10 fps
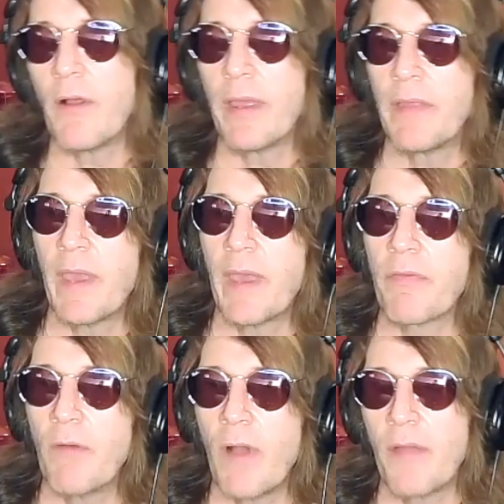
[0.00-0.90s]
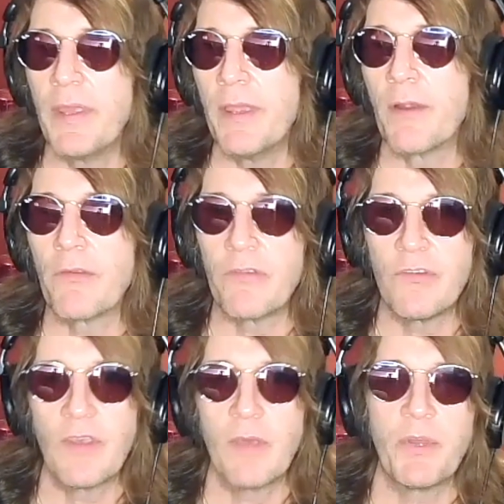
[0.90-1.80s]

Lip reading: like that through all the years and shit.